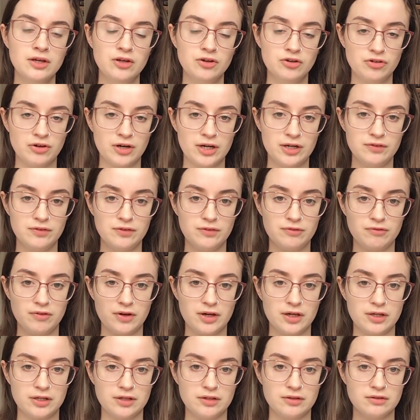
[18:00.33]
Try to
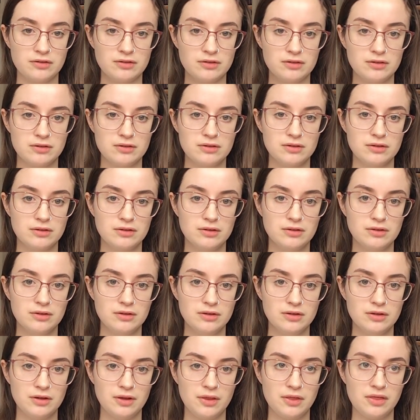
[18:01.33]
find
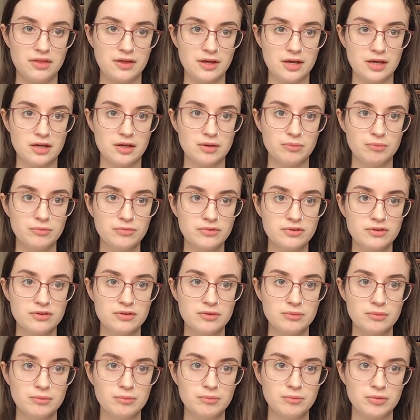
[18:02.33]

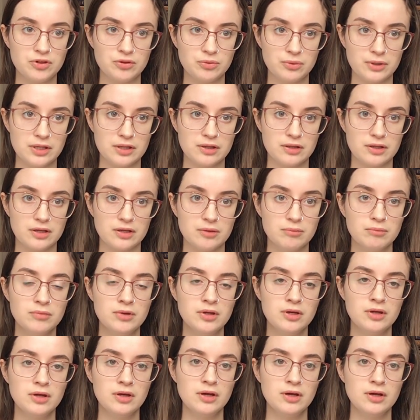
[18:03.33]
themes between them,